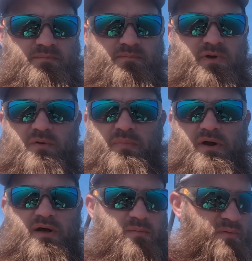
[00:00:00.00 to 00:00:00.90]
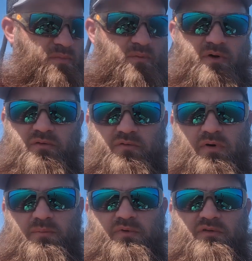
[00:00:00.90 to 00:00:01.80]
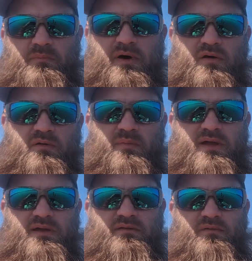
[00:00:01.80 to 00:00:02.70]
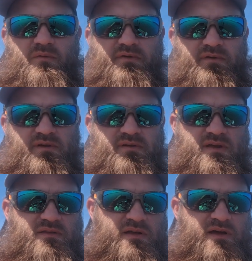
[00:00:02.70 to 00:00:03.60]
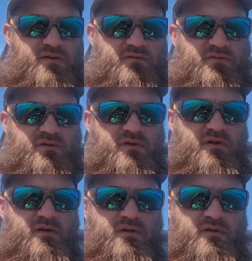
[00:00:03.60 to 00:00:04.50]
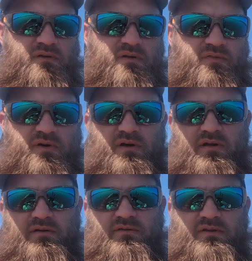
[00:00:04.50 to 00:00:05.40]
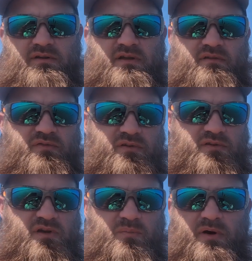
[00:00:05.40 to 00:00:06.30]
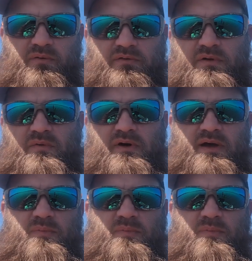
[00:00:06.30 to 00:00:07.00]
No problem, but we're going to swap to a smaller bait, 1/16 ounce, a little different color, 16-foot jig pole, see what happens.